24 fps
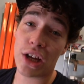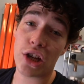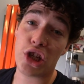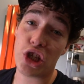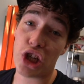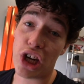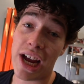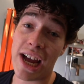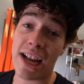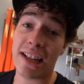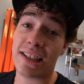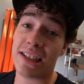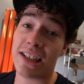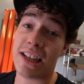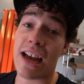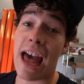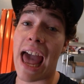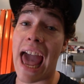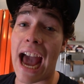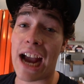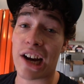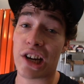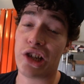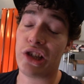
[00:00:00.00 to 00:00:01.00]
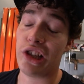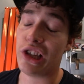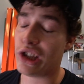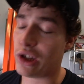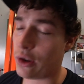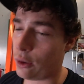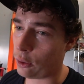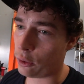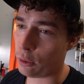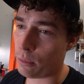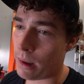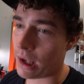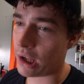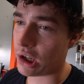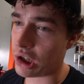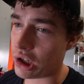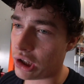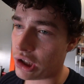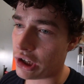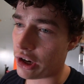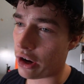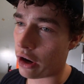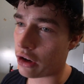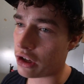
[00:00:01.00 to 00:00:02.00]
a chance to actually total my
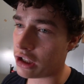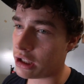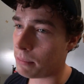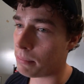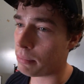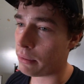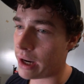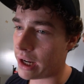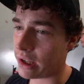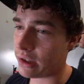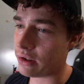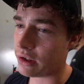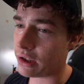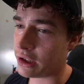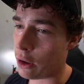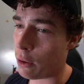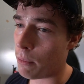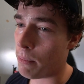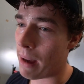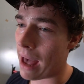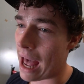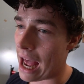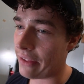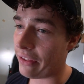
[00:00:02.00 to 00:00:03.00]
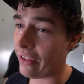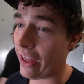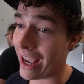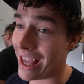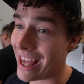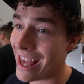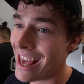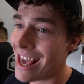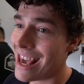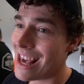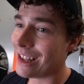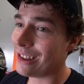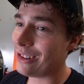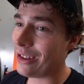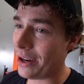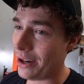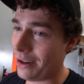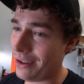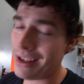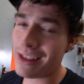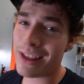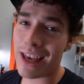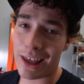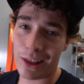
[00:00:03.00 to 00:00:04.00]
GTR because the brakes are so bad. Like,
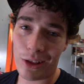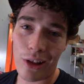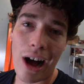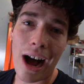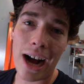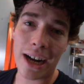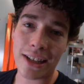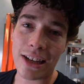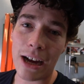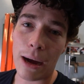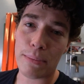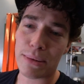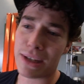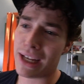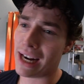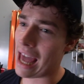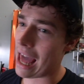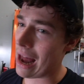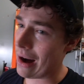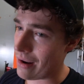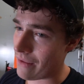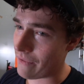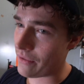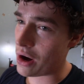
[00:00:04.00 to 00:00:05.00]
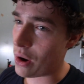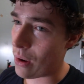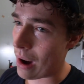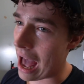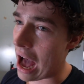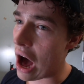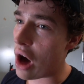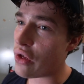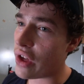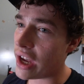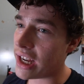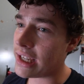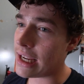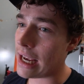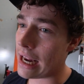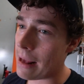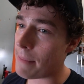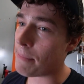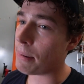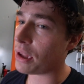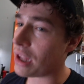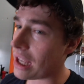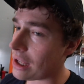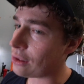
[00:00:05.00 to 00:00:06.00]
literally they locked up today. I don't even know how they did
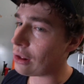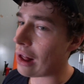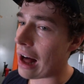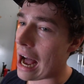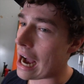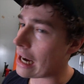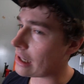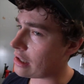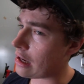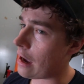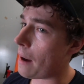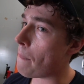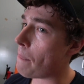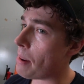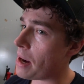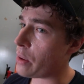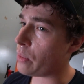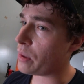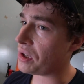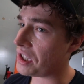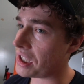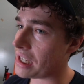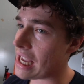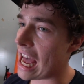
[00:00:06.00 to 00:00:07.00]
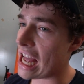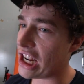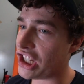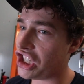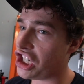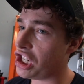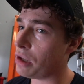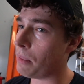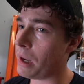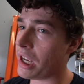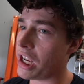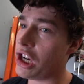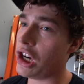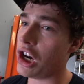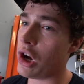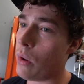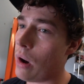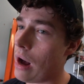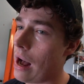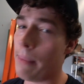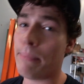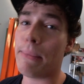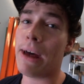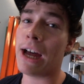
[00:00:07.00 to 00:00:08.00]
it, but they locked up and it was sketchy. And I'm like, you know what? I'm